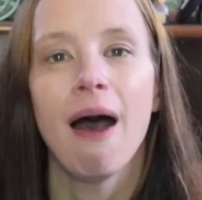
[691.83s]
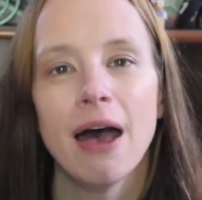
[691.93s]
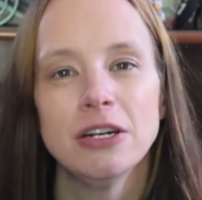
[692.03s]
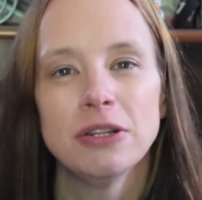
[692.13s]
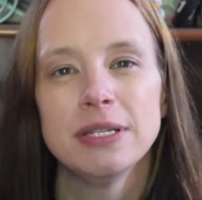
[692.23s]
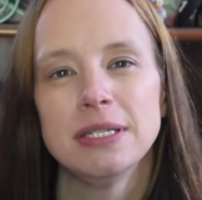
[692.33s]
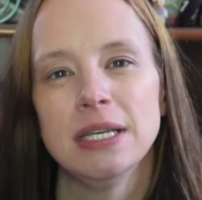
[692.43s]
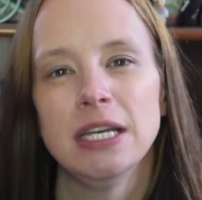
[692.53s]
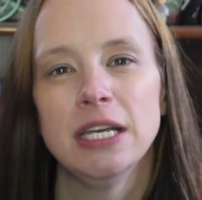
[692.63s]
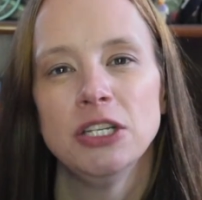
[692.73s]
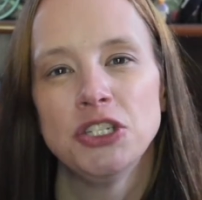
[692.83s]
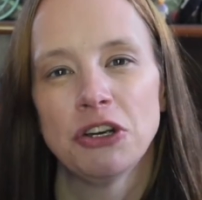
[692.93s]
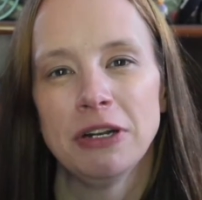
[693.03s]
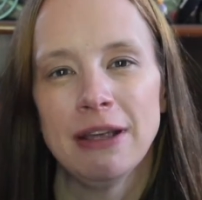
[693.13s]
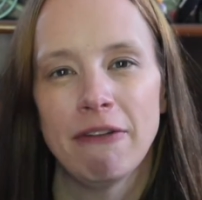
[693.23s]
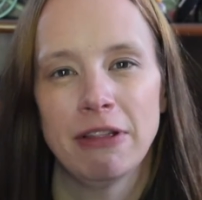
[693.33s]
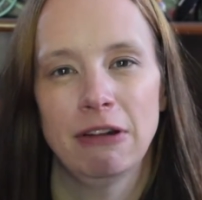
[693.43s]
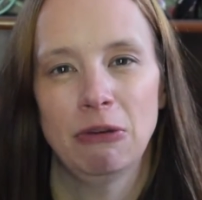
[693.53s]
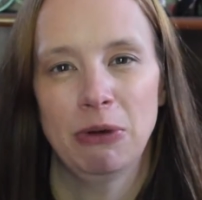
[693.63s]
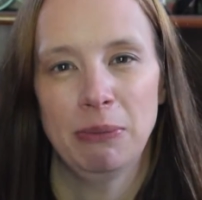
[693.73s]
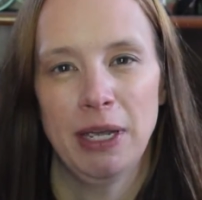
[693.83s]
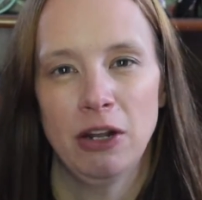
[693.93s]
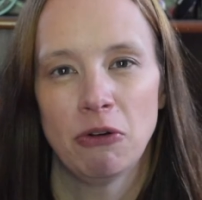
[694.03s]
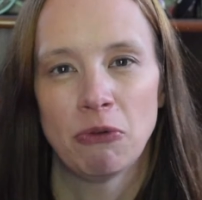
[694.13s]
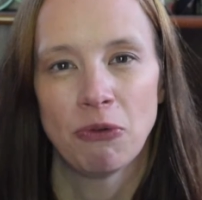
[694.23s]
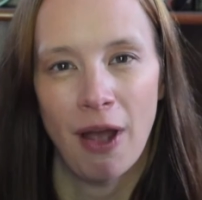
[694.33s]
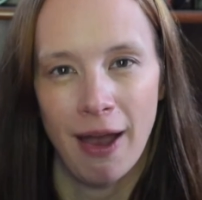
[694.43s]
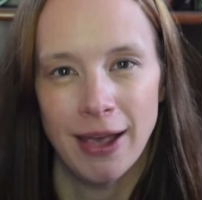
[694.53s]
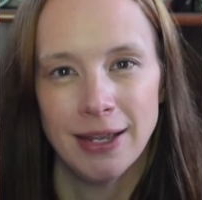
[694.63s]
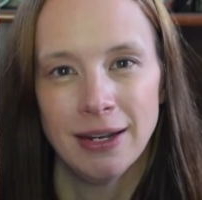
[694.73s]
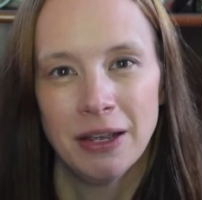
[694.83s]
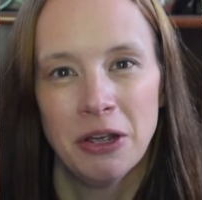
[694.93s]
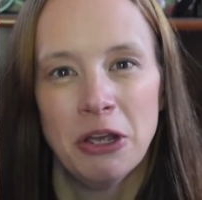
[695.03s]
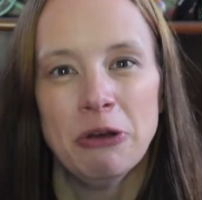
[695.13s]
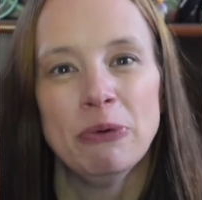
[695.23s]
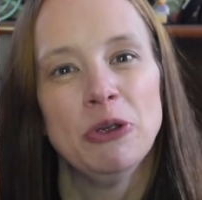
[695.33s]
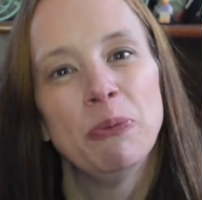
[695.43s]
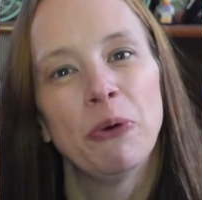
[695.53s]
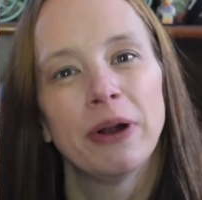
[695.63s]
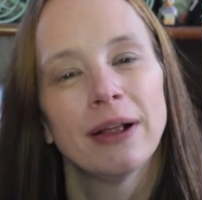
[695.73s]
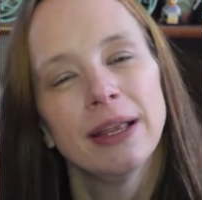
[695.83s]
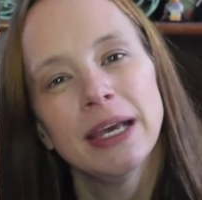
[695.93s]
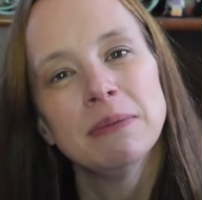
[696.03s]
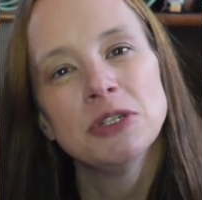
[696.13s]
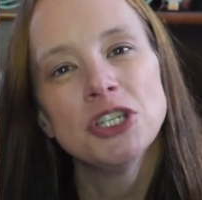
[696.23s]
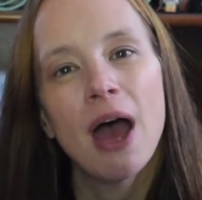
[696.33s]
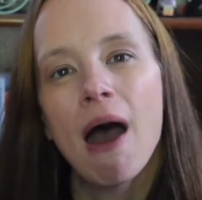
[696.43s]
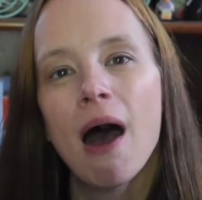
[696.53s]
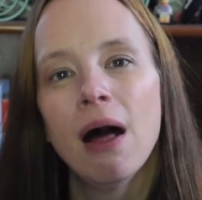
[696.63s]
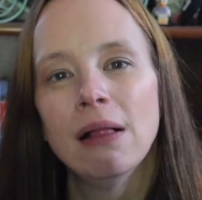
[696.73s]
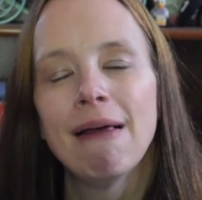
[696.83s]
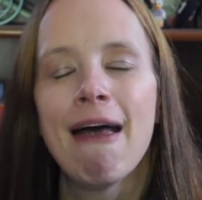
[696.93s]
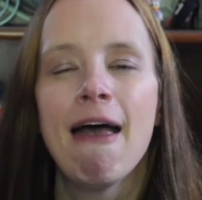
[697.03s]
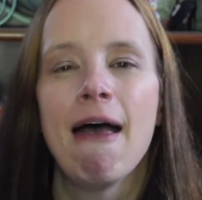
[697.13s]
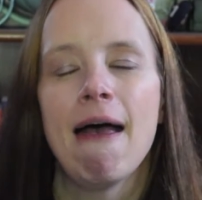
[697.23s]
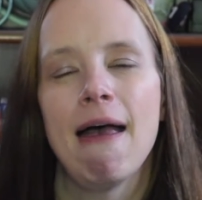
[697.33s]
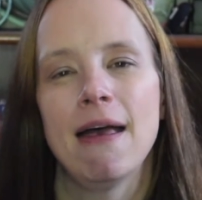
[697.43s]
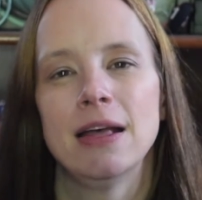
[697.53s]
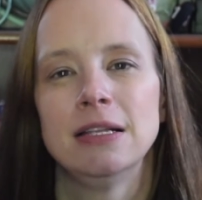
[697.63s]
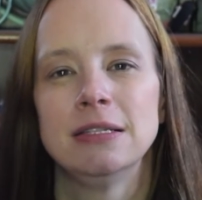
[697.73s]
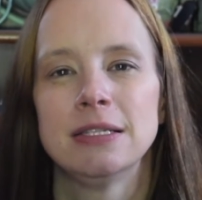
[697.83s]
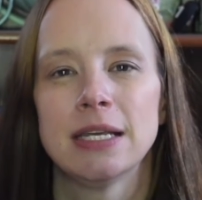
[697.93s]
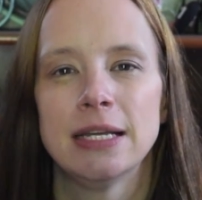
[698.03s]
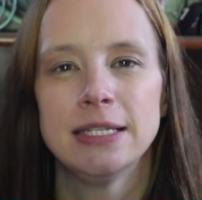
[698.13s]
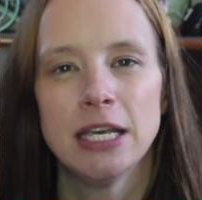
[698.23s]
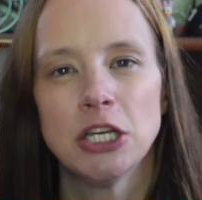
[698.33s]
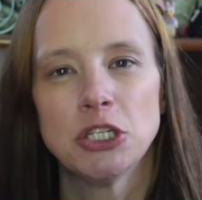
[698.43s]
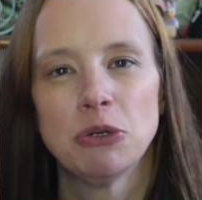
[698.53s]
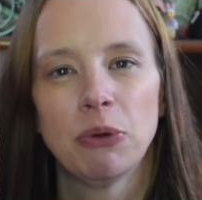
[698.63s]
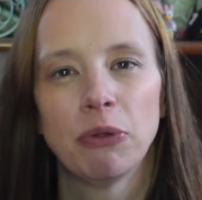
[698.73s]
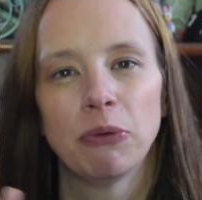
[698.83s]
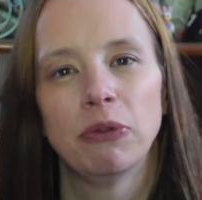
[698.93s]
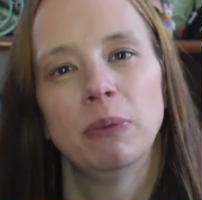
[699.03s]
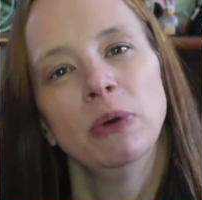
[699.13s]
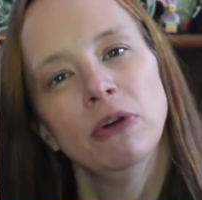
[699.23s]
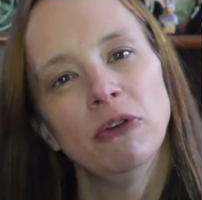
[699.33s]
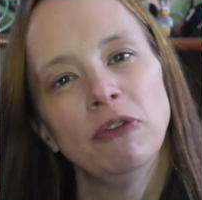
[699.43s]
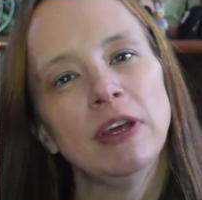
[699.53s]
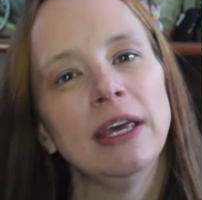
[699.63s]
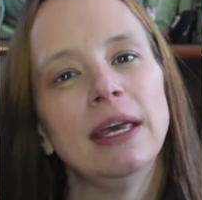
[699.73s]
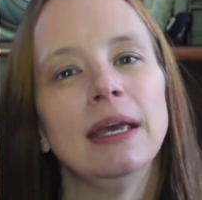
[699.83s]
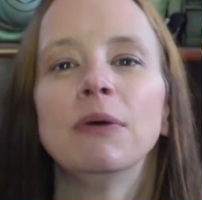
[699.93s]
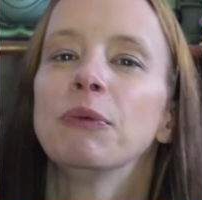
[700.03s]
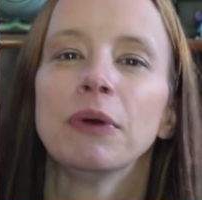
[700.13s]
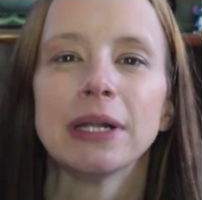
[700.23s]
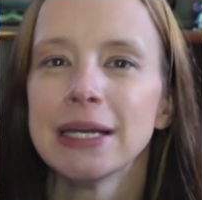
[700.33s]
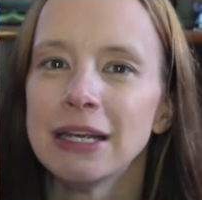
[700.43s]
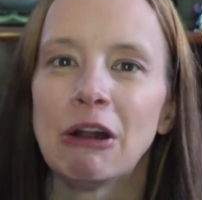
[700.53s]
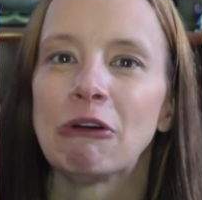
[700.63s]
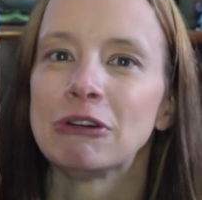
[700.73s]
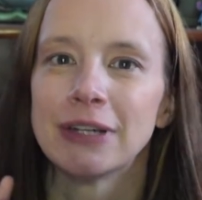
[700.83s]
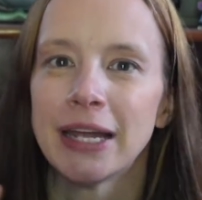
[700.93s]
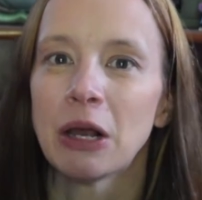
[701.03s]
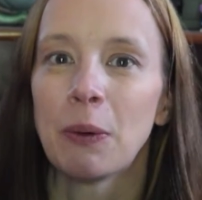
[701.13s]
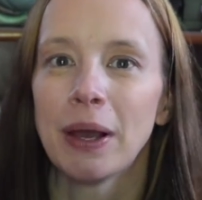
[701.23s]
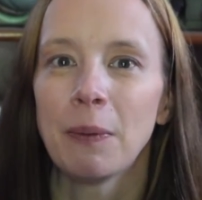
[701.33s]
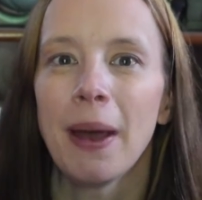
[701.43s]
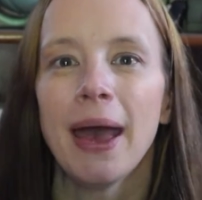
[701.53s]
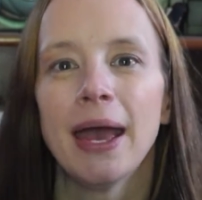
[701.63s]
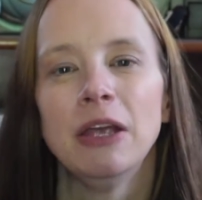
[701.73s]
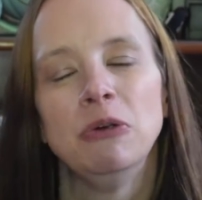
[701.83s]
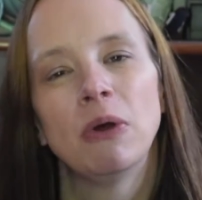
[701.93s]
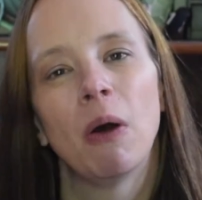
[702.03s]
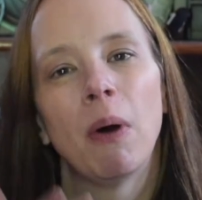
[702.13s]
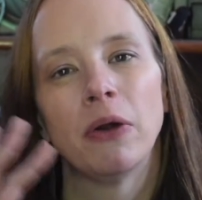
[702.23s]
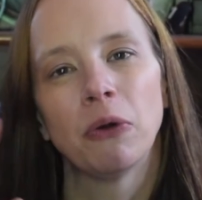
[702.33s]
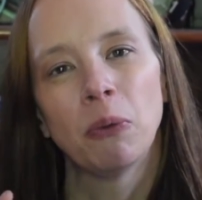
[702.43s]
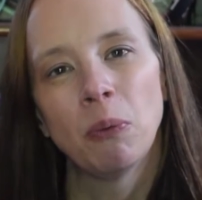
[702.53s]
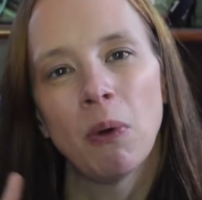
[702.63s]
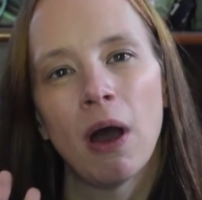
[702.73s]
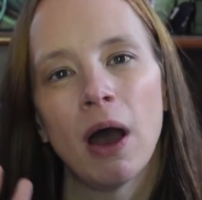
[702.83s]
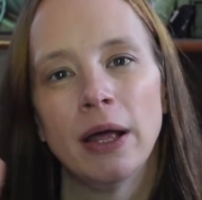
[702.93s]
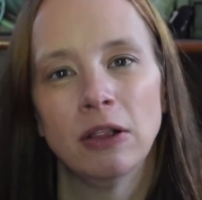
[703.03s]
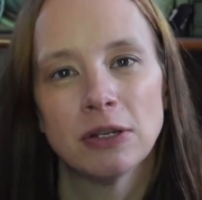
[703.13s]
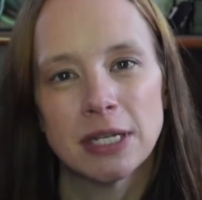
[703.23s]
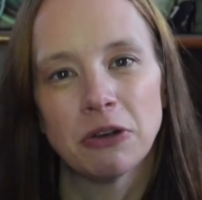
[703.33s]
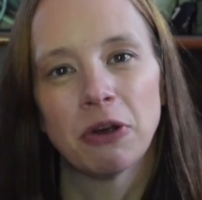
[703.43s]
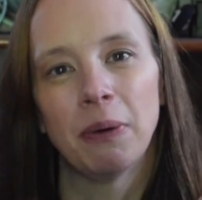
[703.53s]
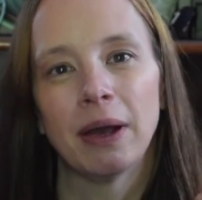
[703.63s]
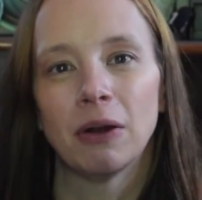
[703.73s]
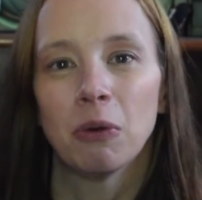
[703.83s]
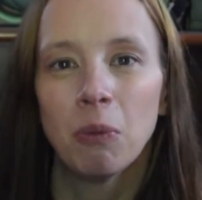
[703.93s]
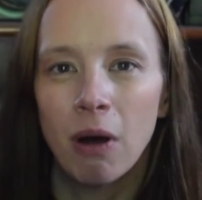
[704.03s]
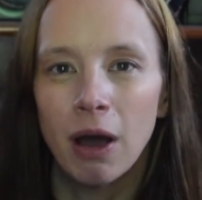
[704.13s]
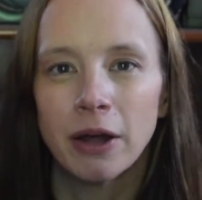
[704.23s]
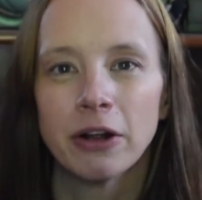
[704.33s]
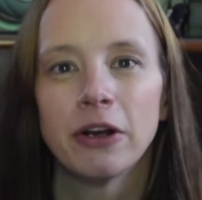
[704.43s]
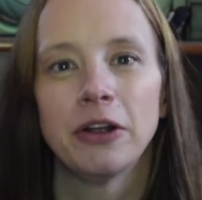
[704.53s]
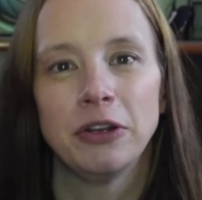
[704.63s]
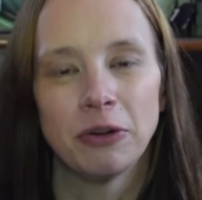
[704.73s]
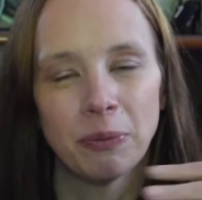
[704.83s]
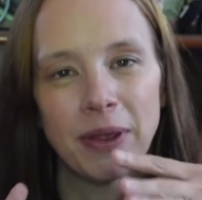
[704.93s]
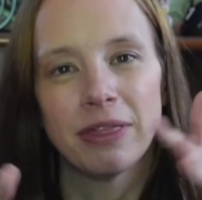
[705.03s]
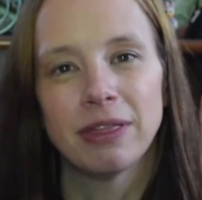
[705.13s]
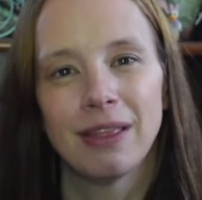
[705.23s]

Under the Sea, Journey of the Little Mermaid ride, where you board a clamshell and it takes you through the movie really, in a quick way. You go underwater. It looks like you're going underwater and you're with